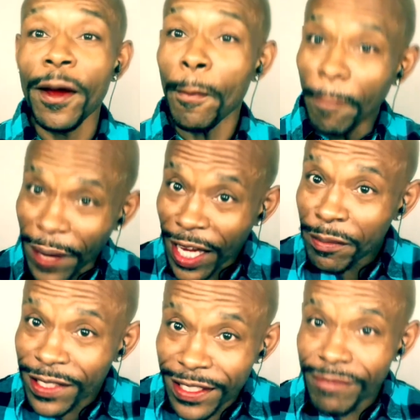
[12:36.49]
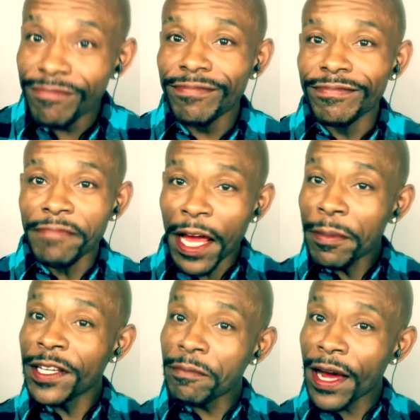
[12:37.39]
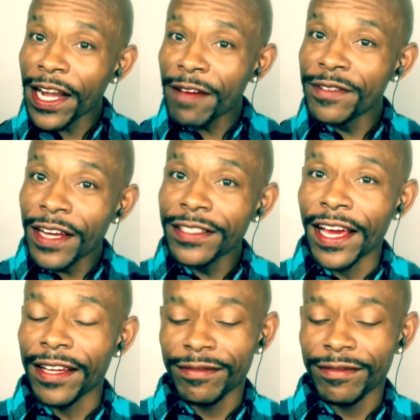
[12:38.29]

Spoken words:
Maybe you might have done that.